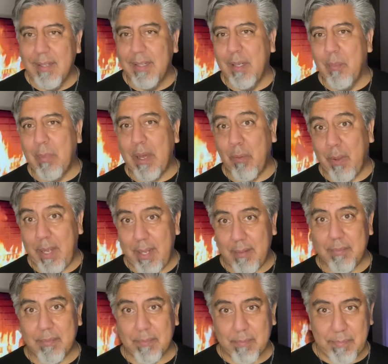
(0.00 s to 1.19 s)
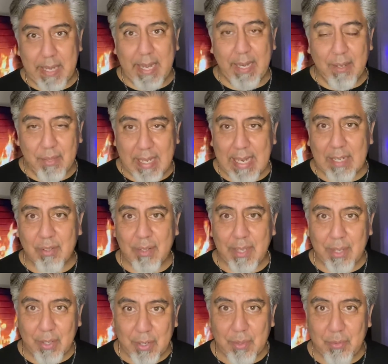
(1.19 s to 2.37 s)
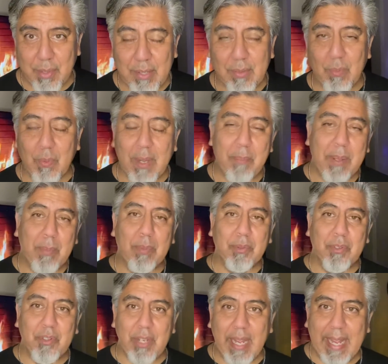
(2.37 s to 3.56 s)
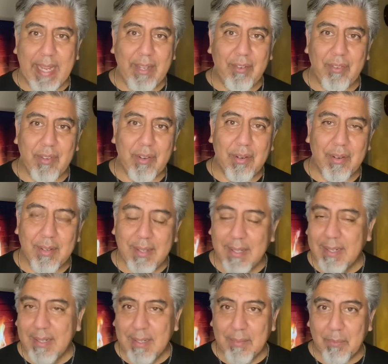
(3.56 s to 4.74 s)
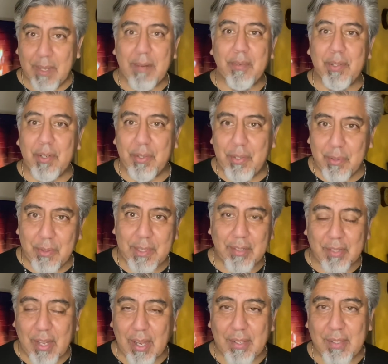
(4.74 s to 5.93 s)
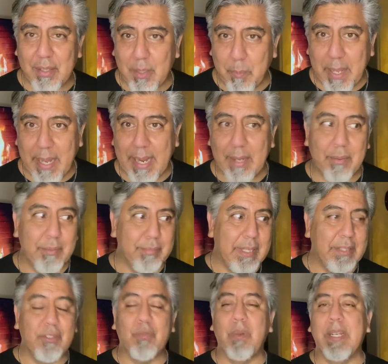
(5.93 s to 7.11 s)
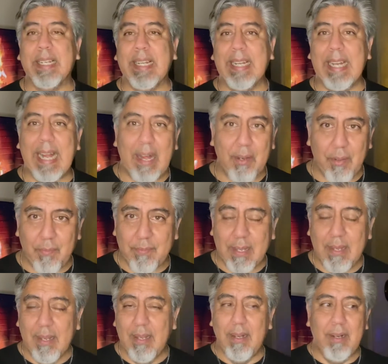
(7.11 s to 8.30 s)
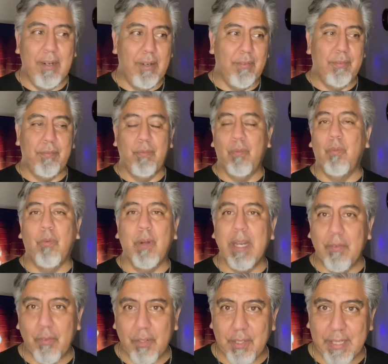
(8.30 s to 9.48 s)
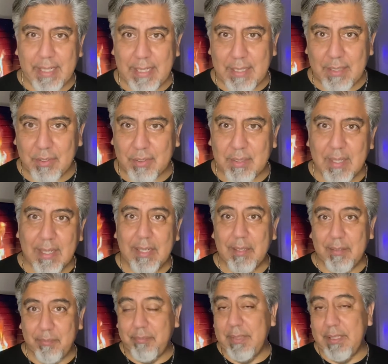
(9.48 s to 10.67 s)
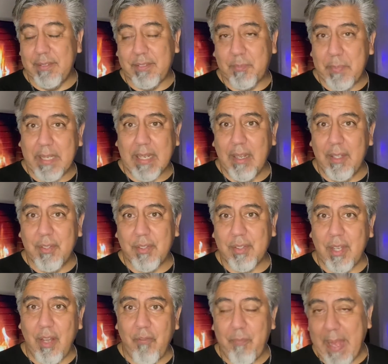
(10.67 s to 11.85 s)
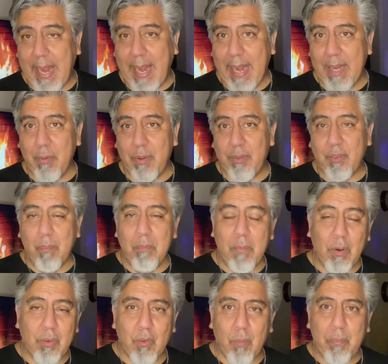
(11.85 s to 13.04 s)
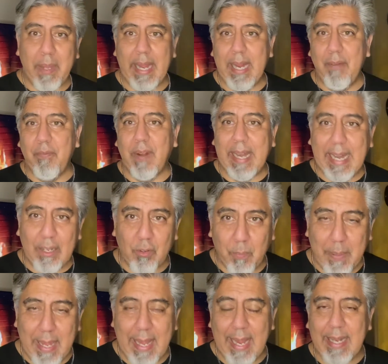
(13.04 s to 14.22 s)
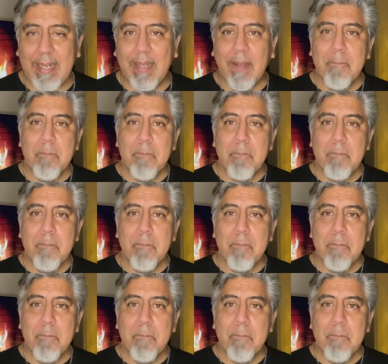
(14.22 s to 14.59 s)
and by the way, pain is actually a good reason why people change their whatever they're doing that's causing the pain, or they just want to get out of whatever it is. It's because of pain, whether it's emotional pain, financial pain,